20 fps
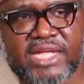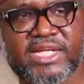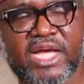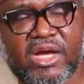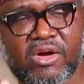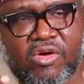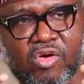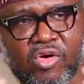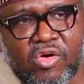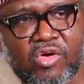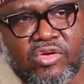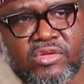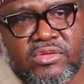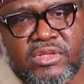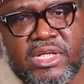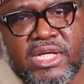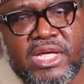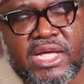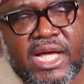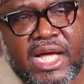And they are
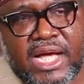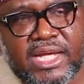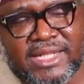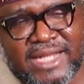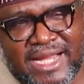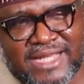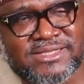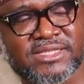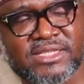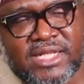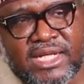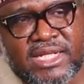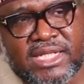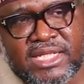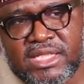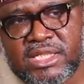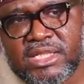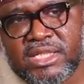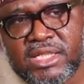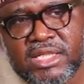all
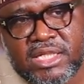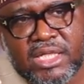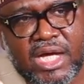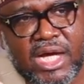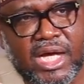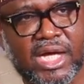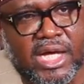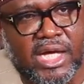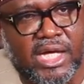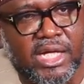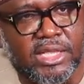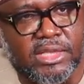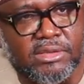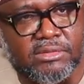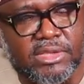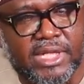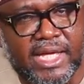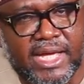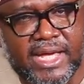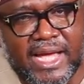nationally
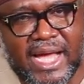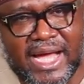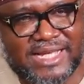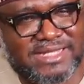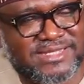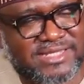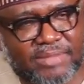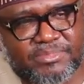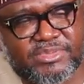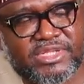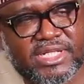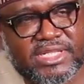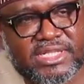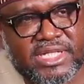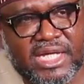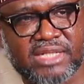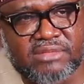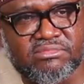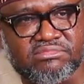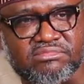
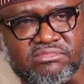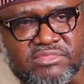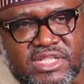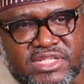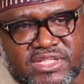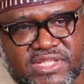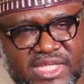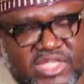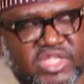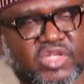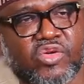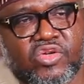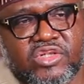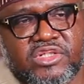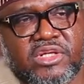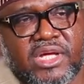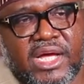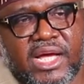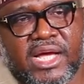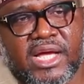accepted and
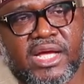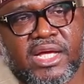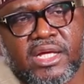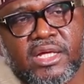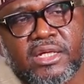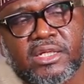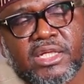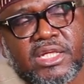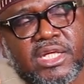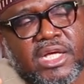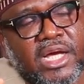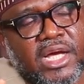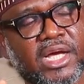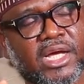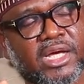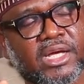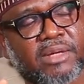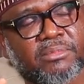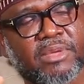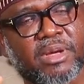secured
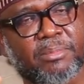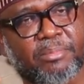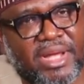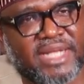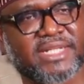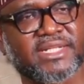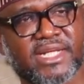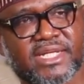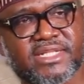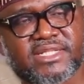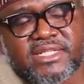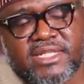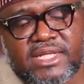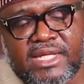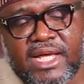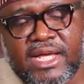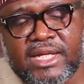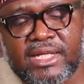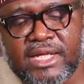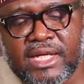
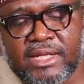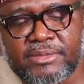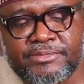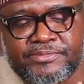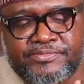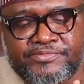partners. And